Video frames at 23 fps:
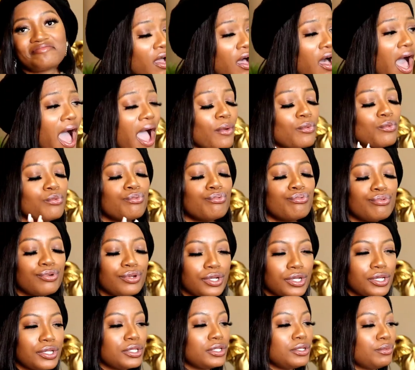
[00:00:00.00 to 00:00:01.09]
I
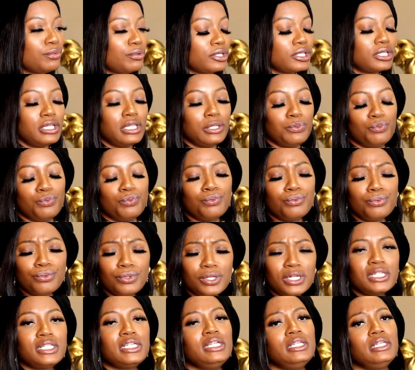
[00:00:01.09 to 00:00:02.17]
really, really,
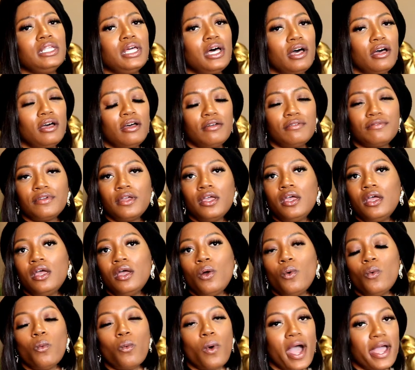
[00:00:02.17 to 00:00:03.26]
really love
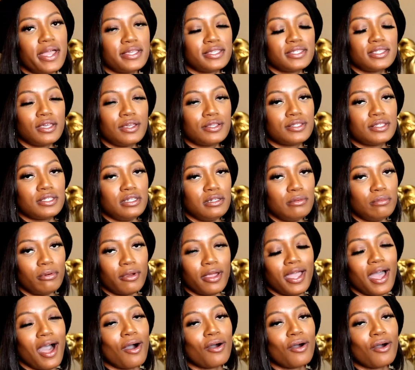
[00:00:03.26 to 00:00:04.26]
YSL's Libre.